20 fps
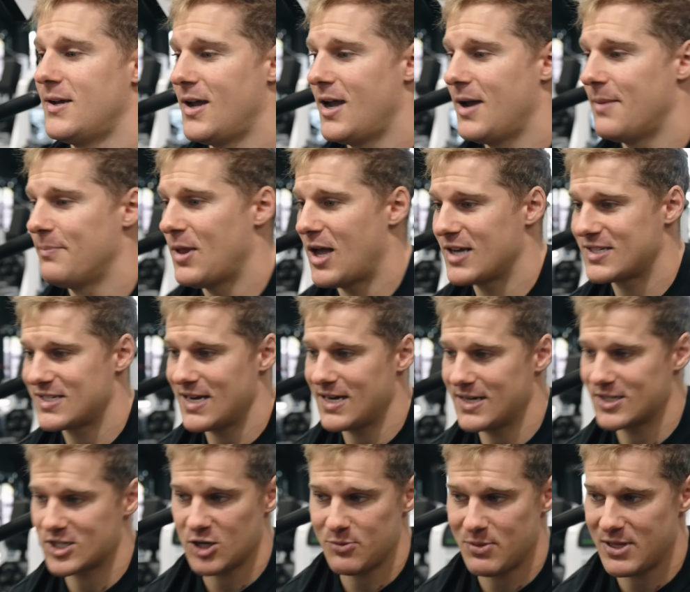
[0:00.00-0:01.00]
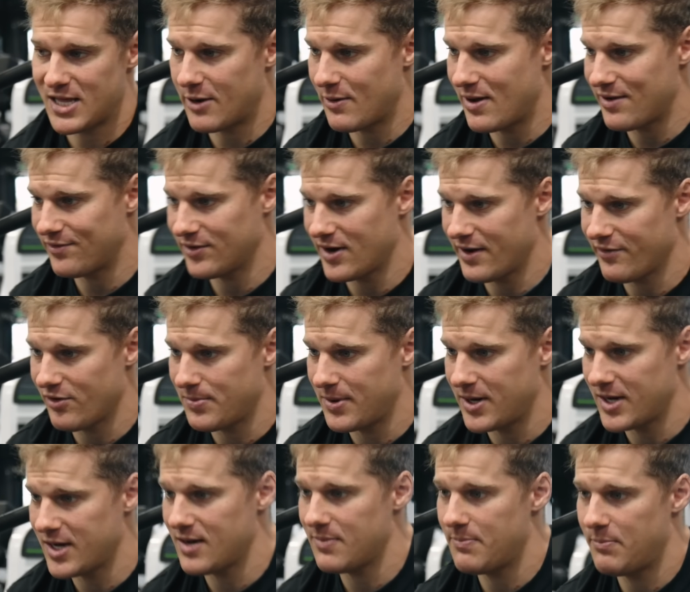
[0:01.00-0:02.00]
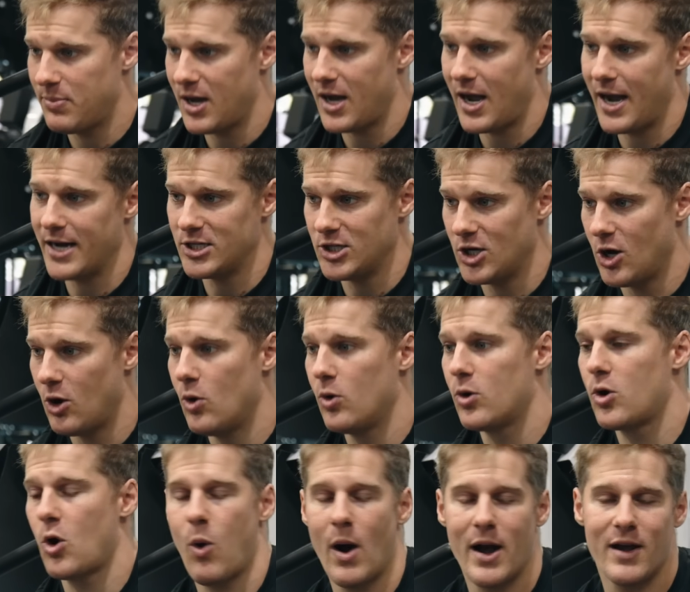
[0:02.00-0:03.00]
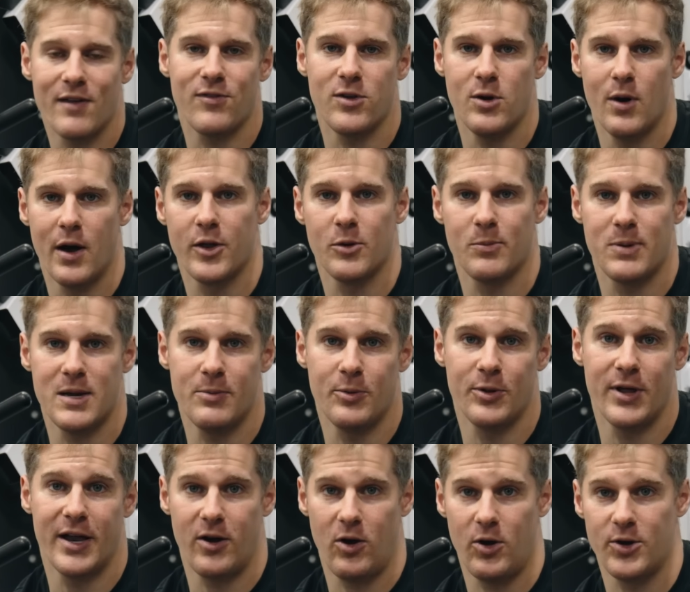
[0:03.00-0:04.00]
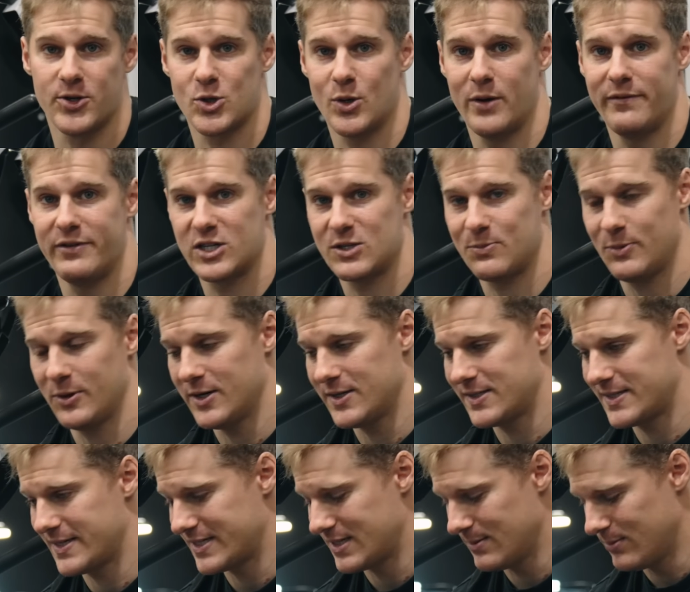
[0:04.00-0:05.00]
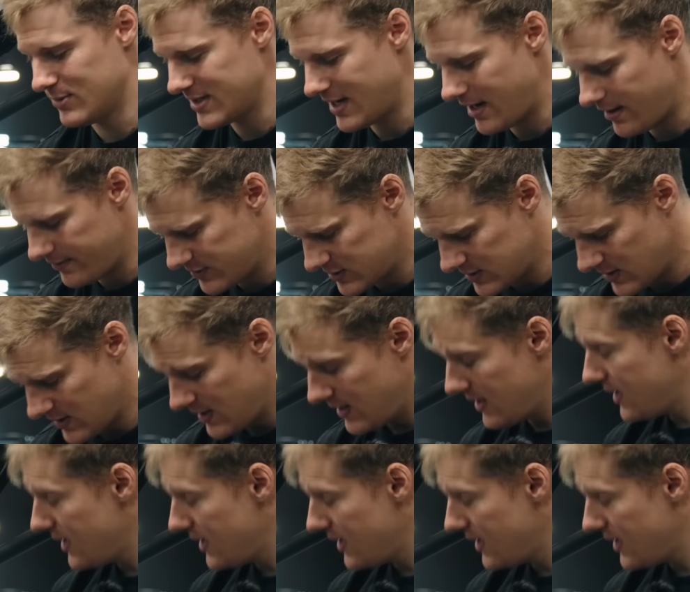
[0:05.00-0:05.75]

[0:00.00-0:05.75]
I'm not saying it's gonna be that way for everybody, but I know quite a few other people that also have experienced this themselves.